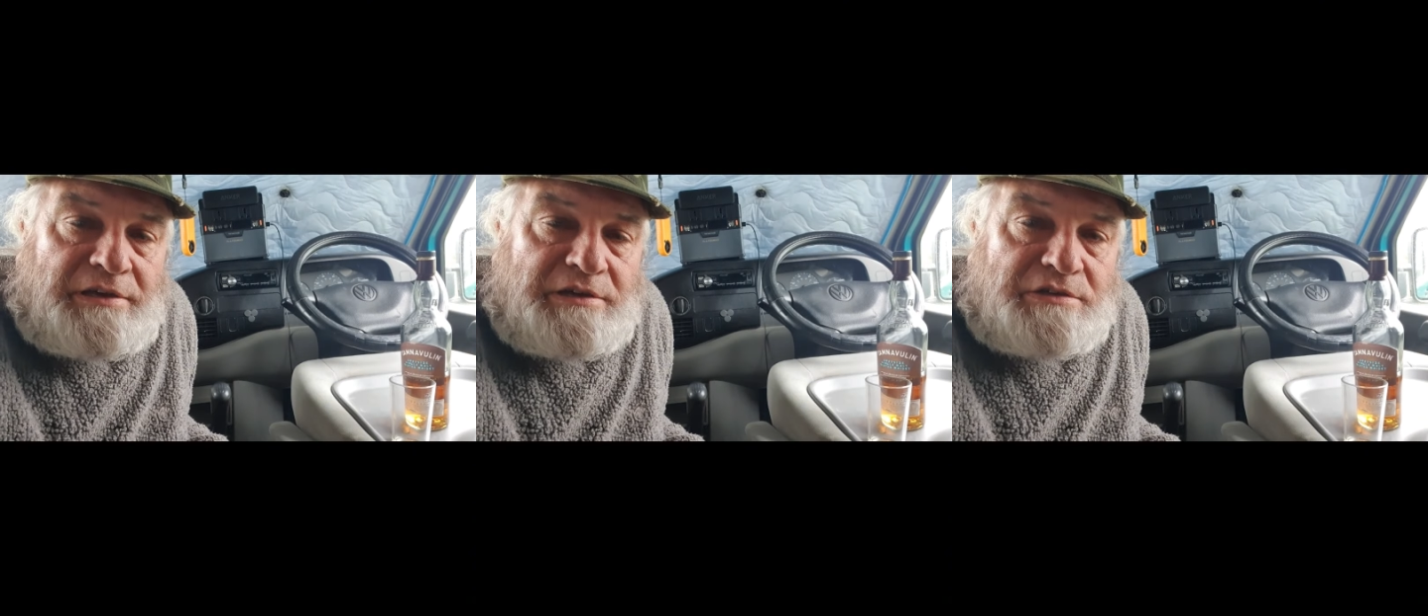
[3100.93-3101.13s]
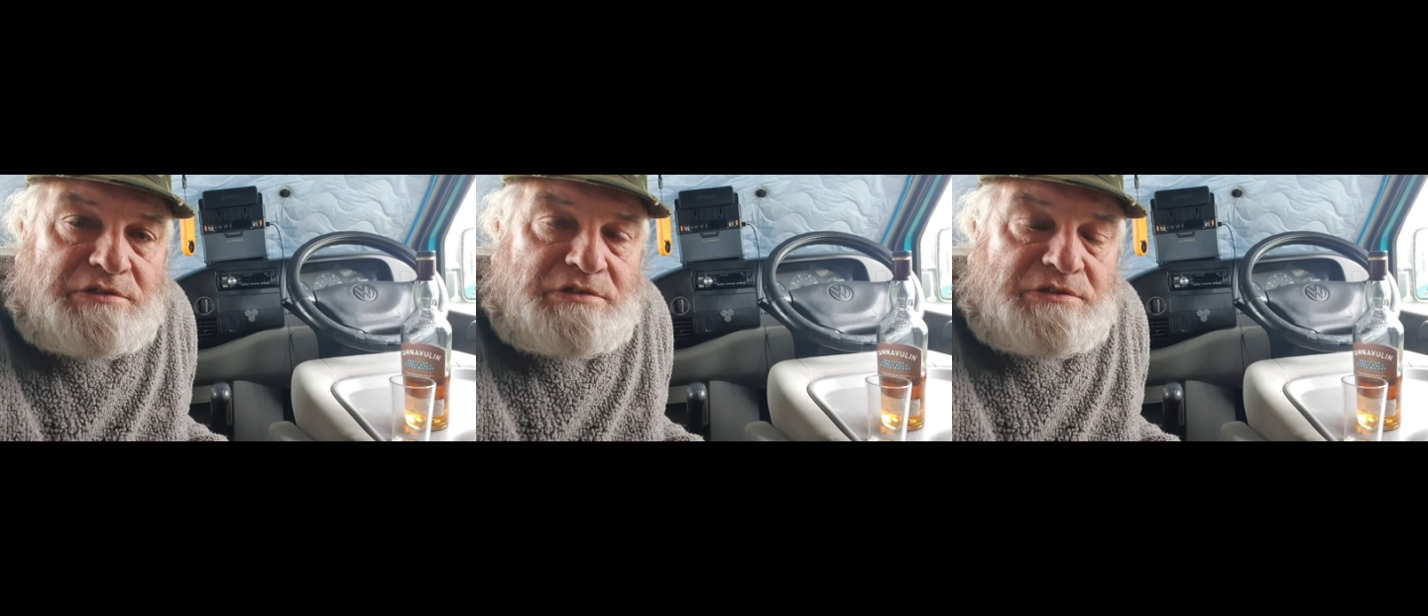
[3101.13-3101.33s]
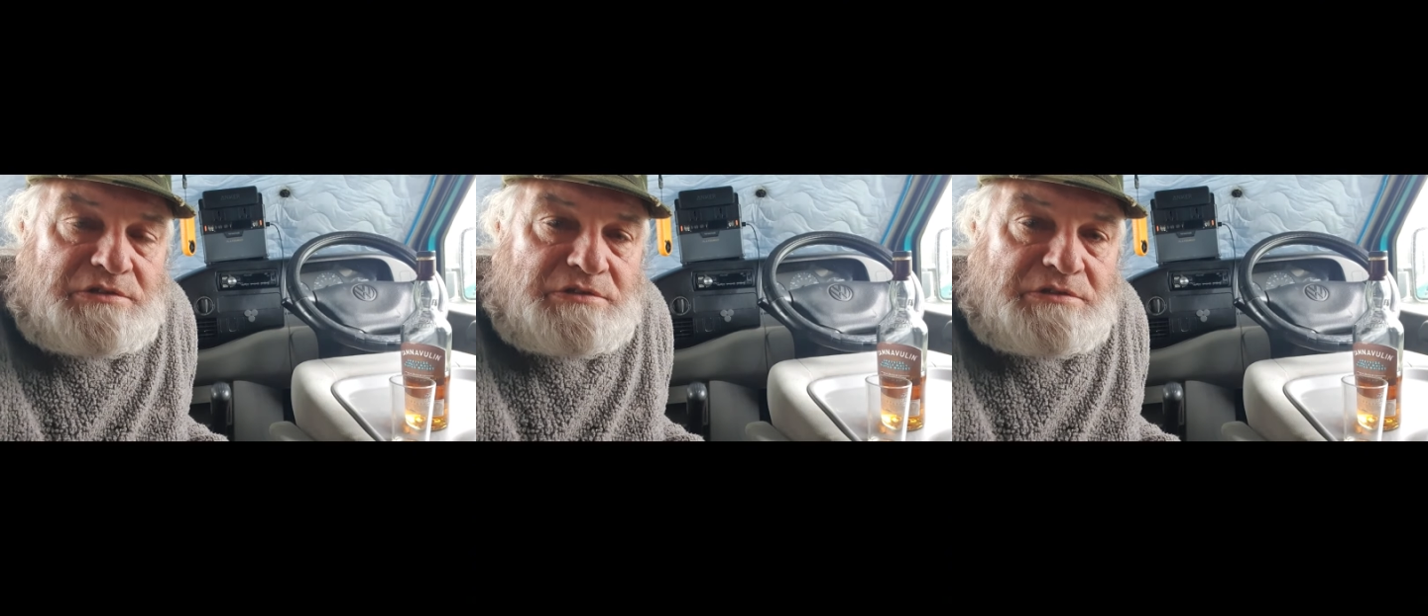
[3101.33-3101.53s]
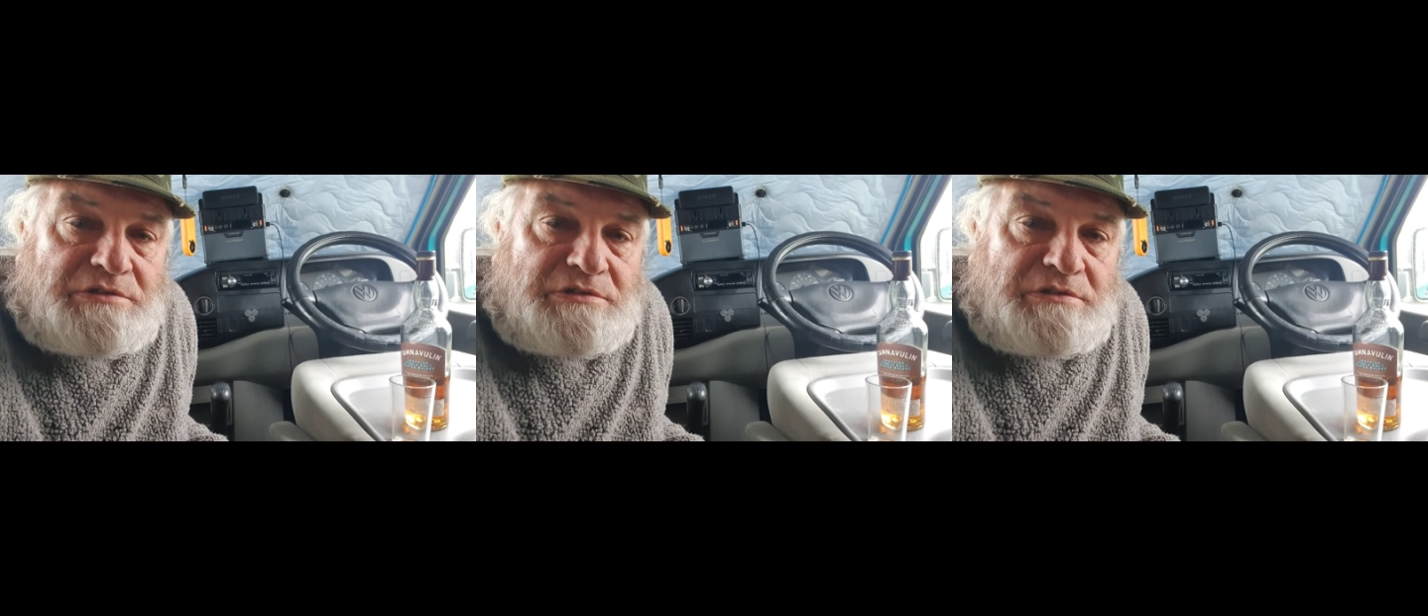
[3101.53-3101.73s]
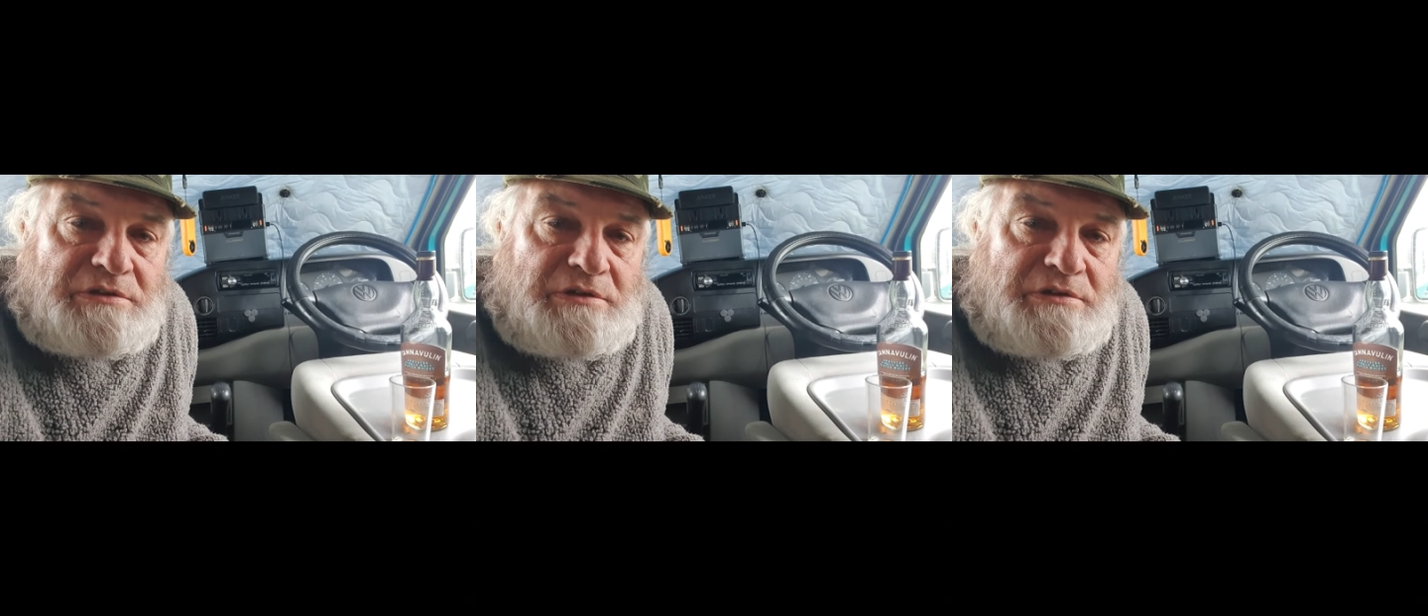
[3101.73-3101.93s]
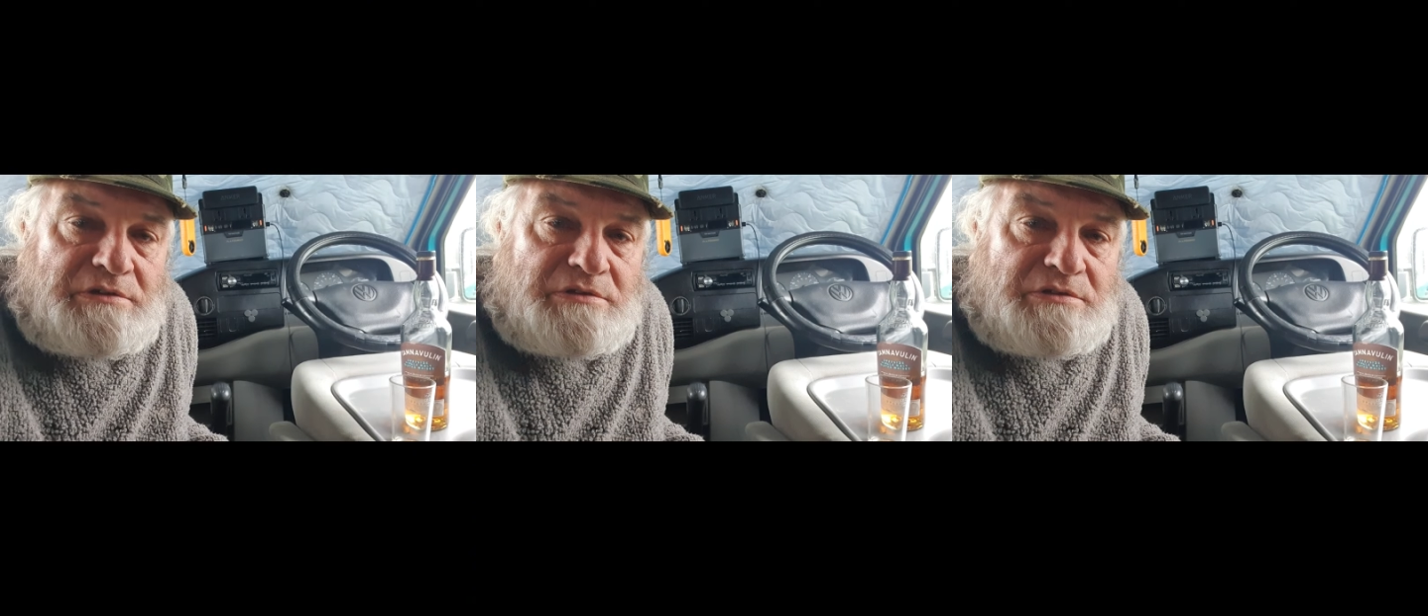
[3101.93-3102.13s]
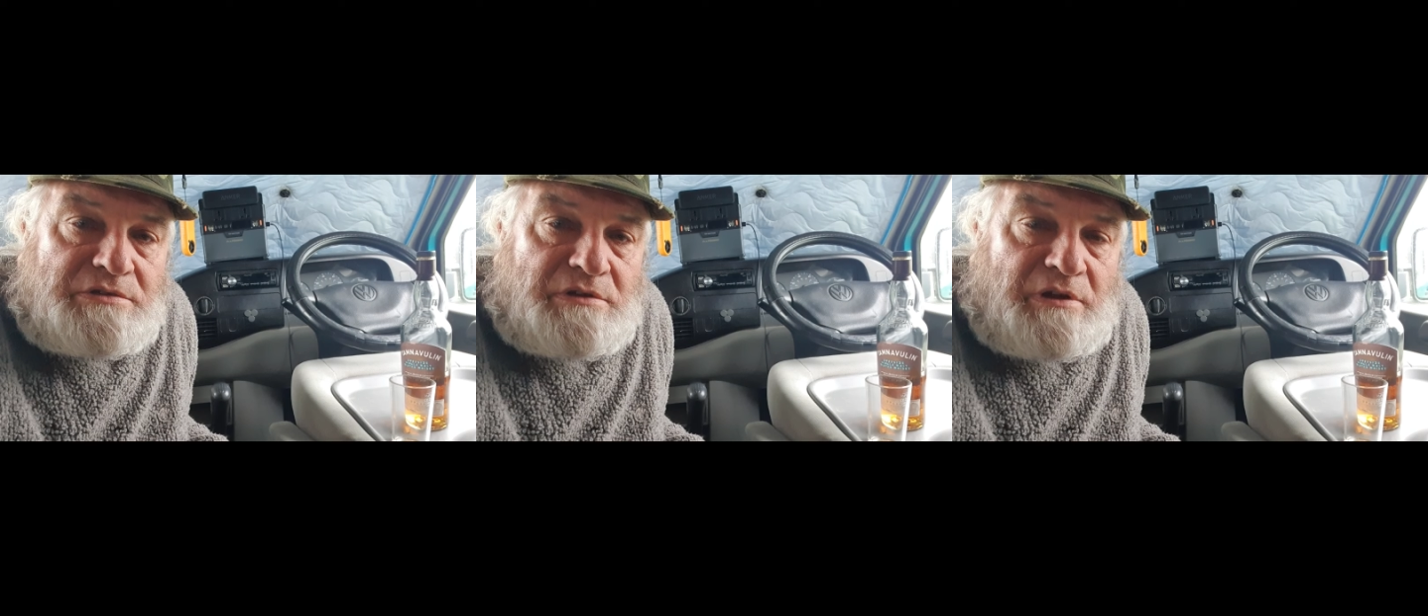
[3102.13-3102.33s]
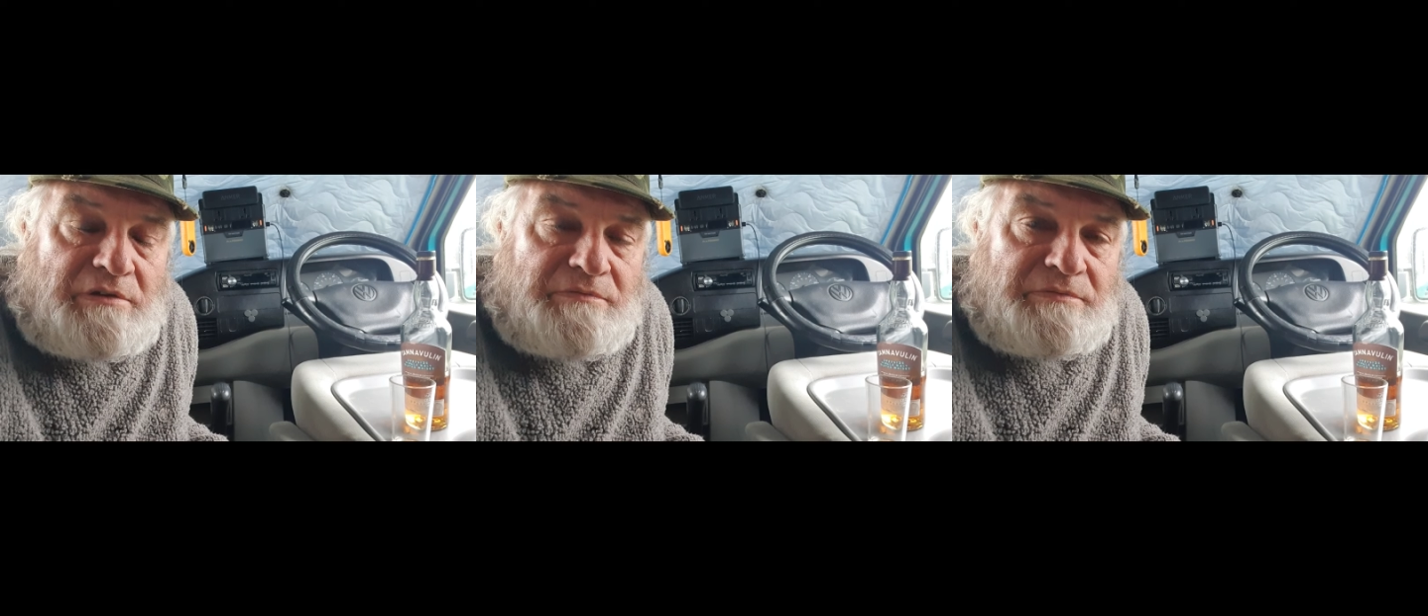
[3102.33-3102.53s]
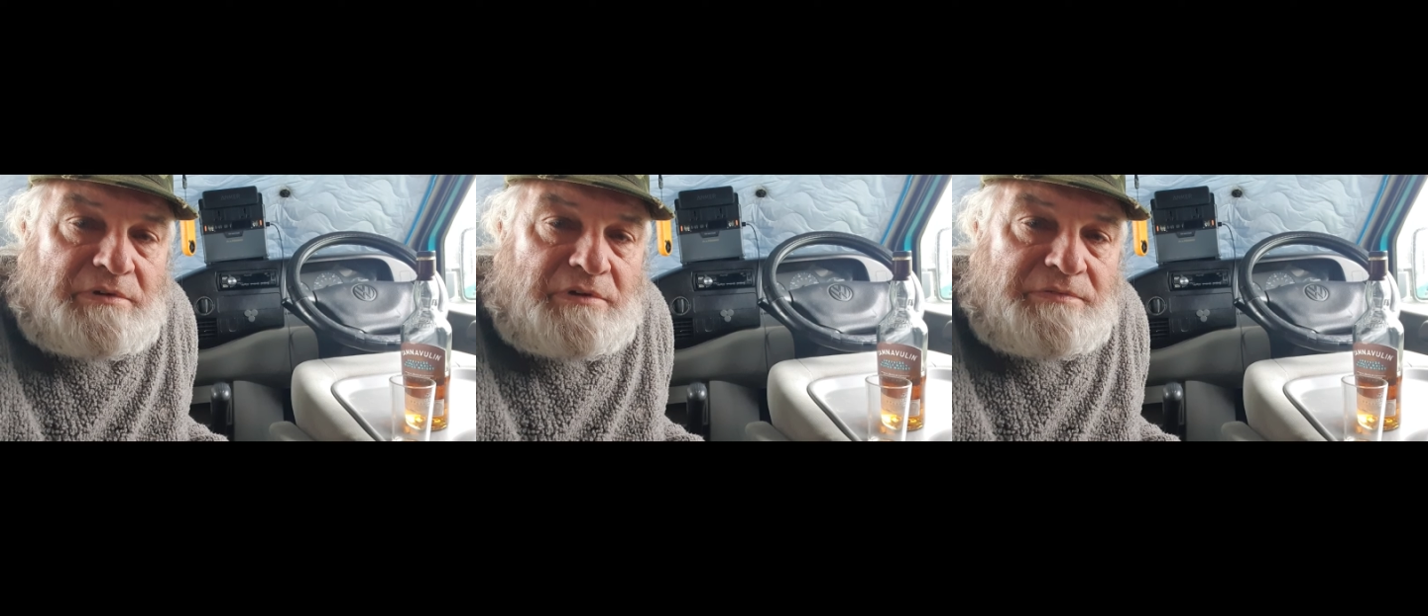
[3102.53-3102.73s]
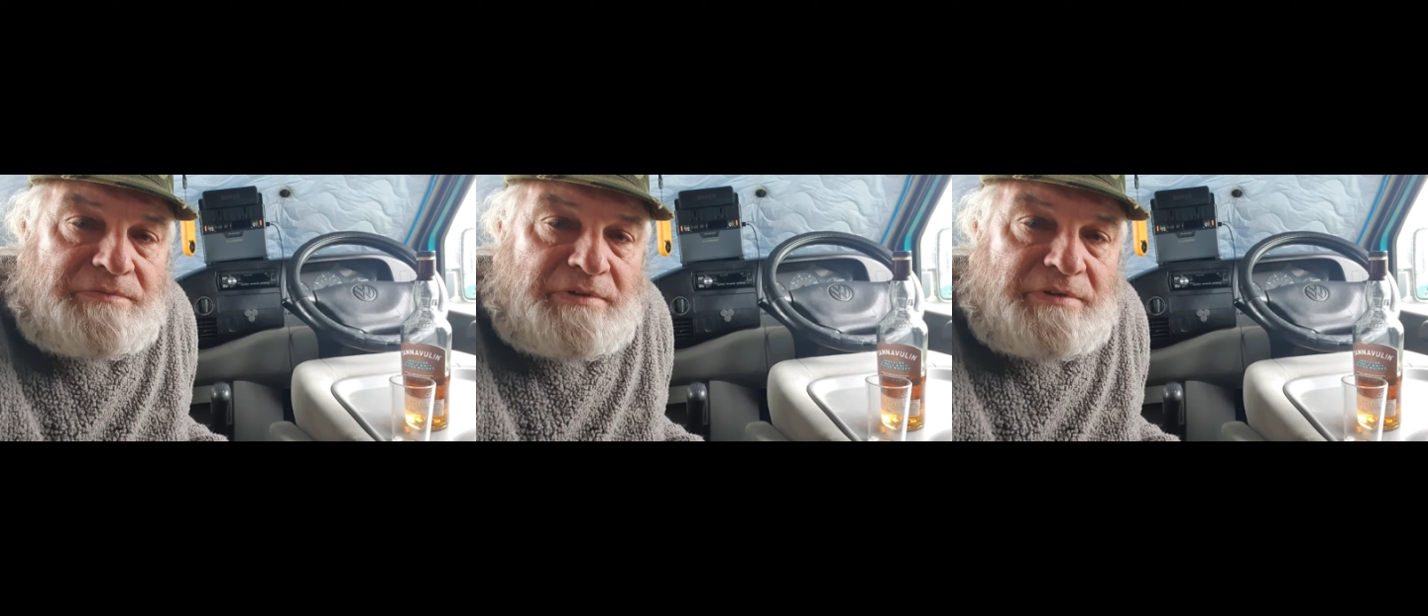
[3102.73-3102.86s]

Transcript: I